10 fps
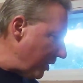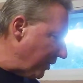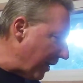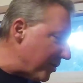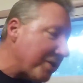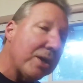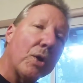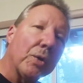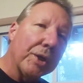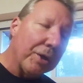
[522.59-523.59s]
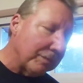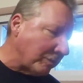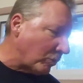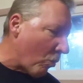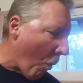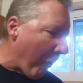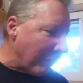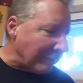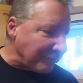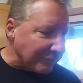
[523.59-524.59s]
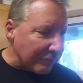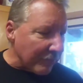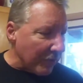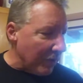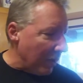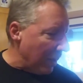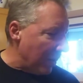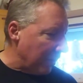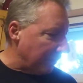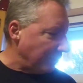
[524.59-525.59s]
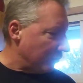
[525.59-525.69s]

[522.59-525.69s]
Like I said earlier, we're